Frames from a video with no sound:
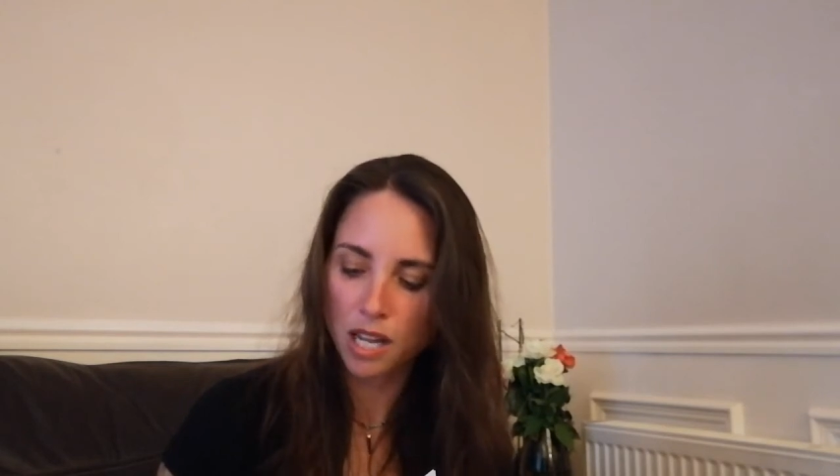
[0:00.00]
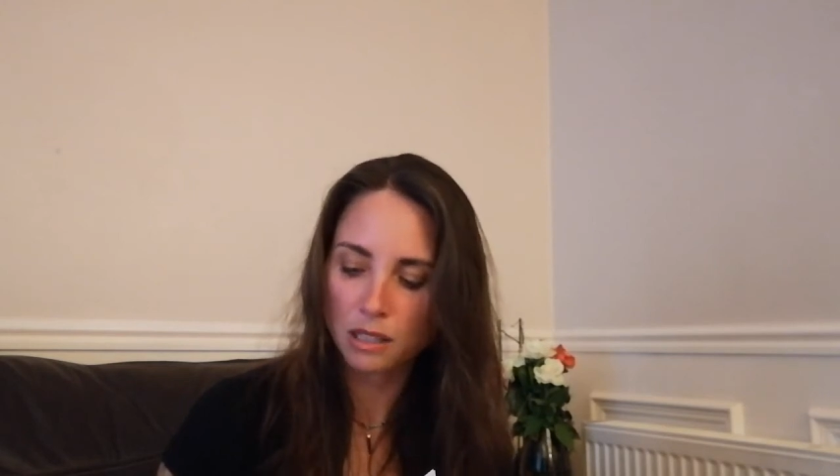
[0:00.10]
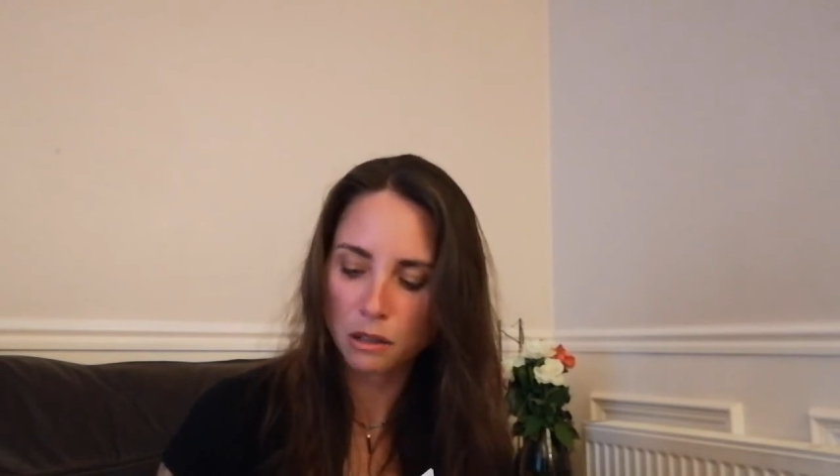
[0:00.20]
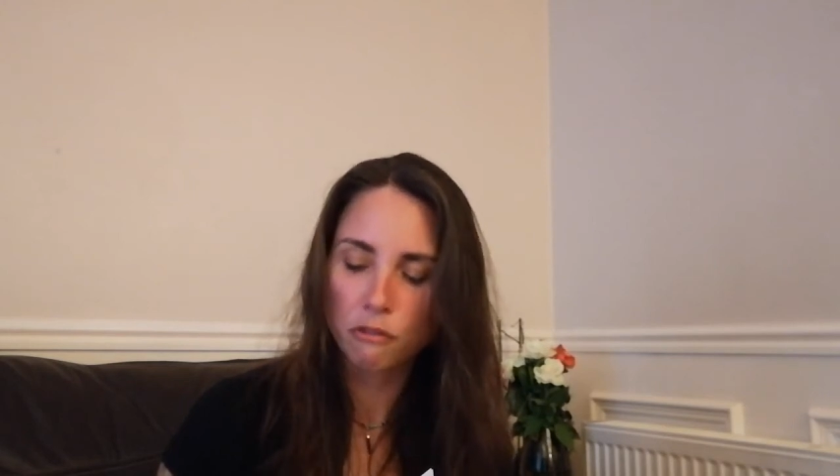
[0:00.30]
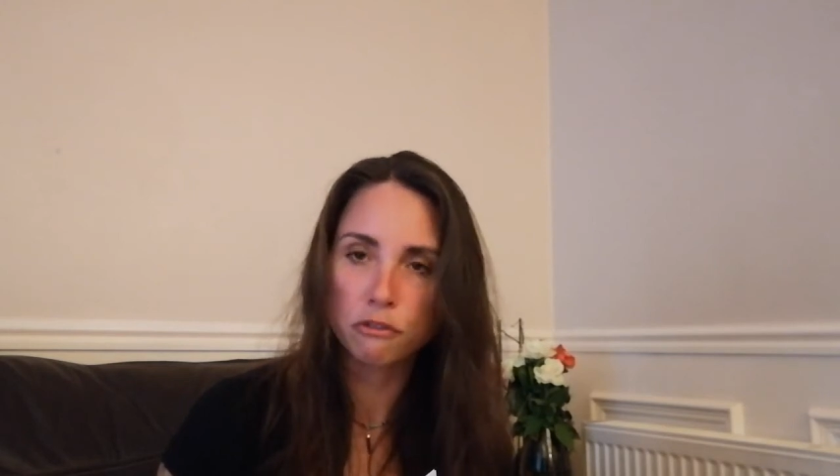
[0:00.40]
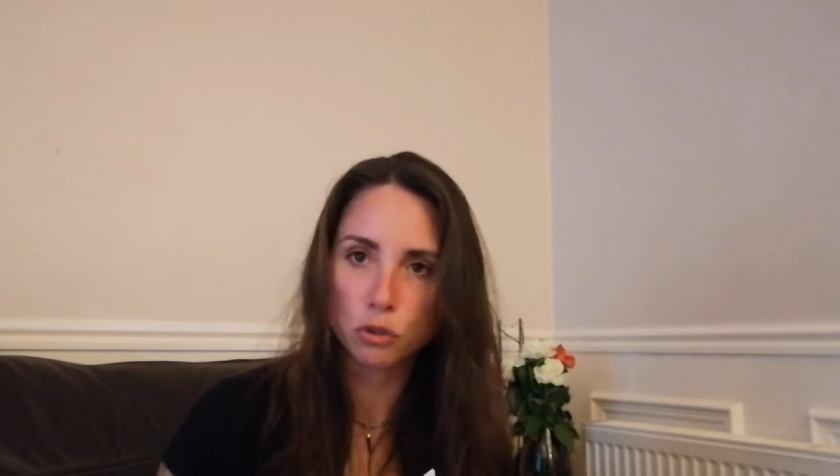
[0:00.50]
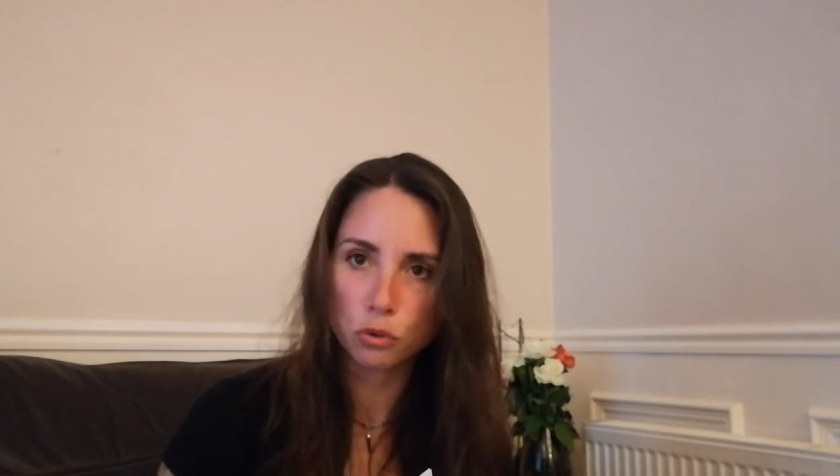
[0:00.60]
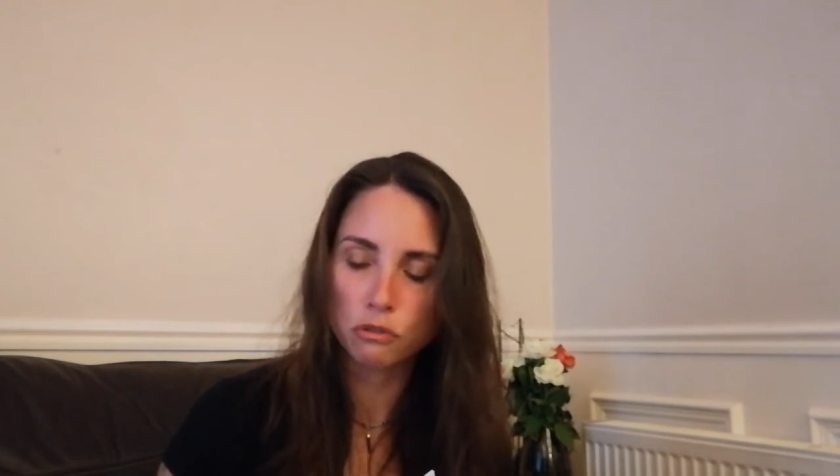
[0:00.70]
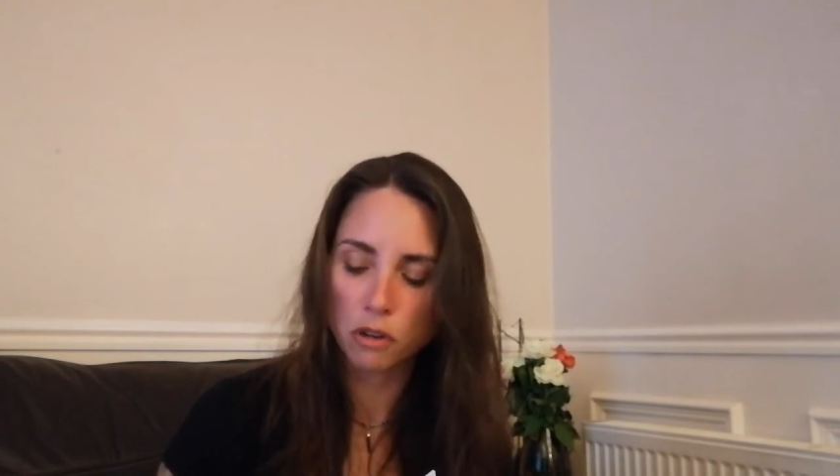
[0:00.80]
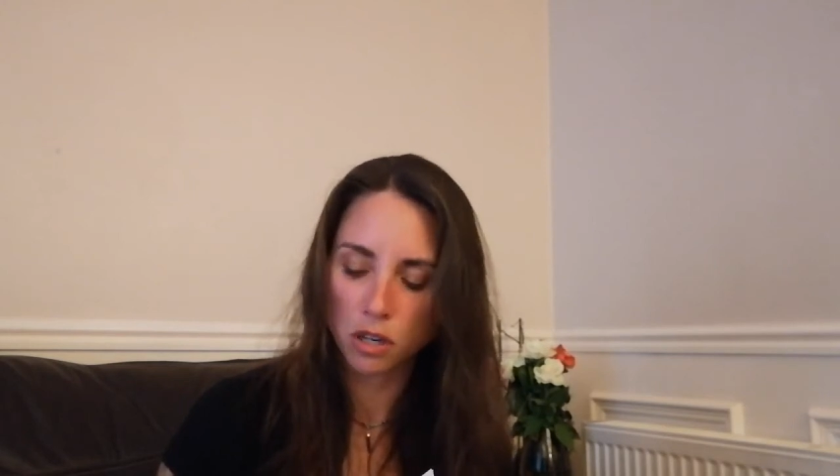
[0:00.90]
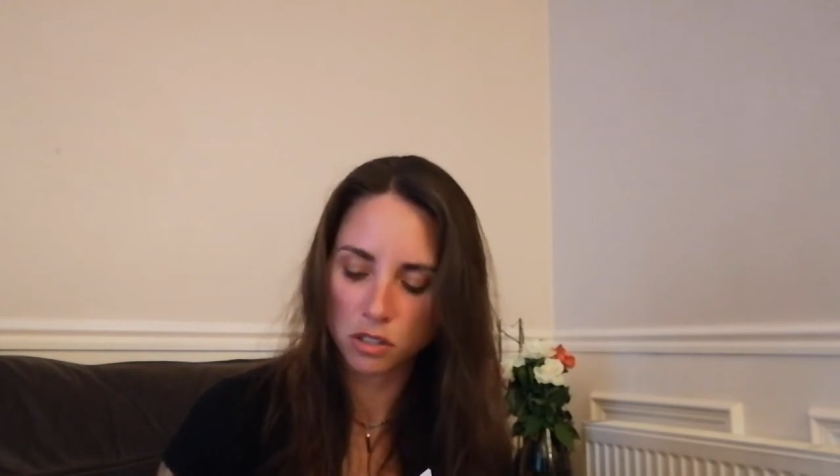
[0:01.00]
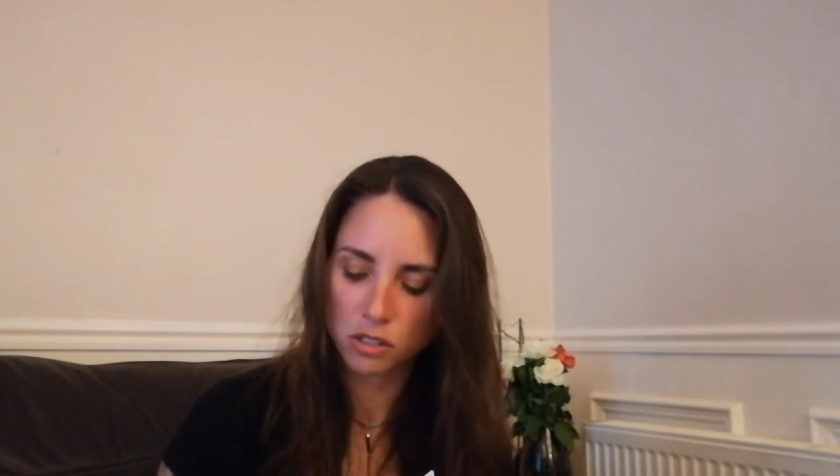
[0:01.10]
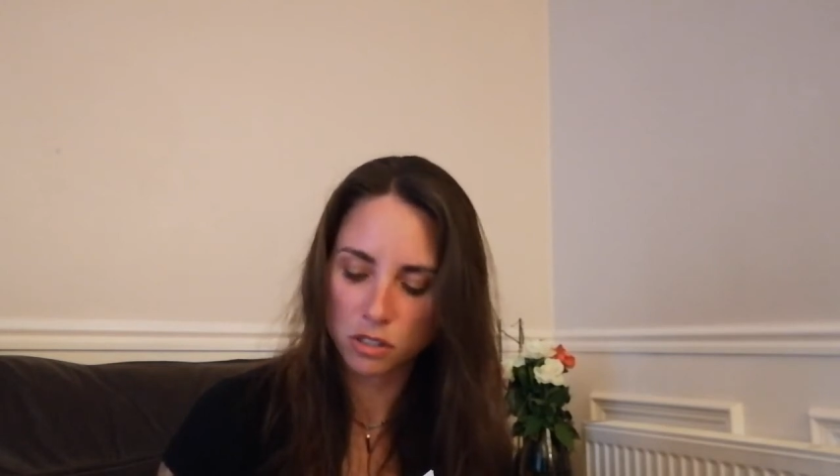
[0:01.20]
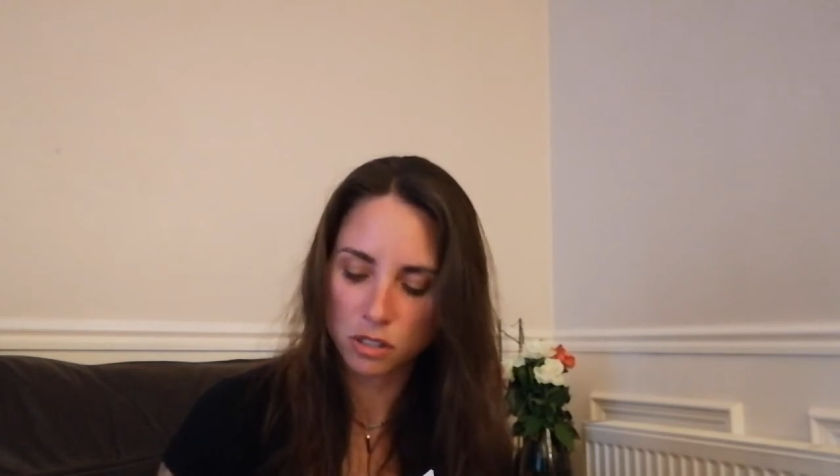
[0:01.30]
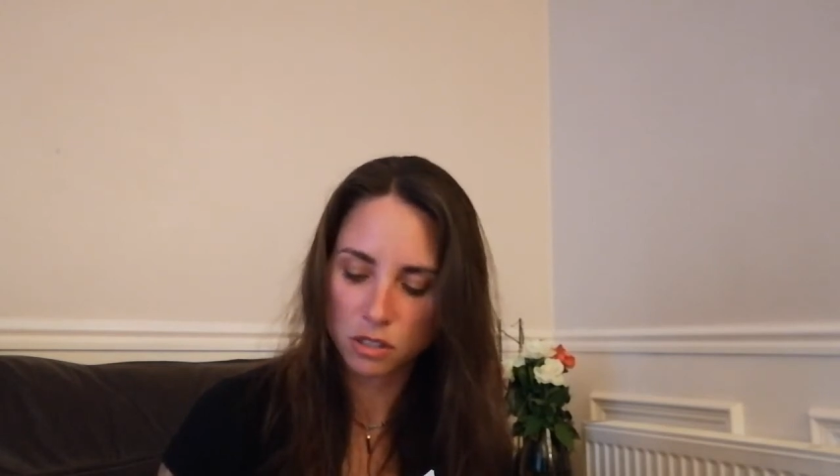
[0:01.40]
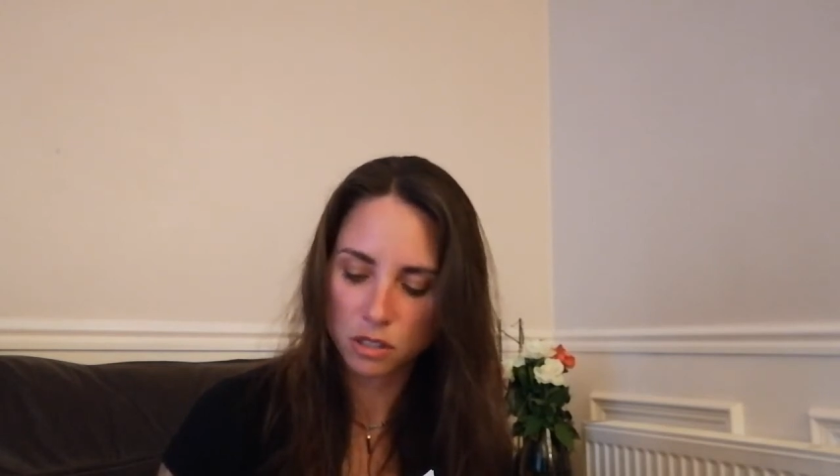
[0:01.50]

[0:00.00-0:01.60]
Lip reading: and love you first?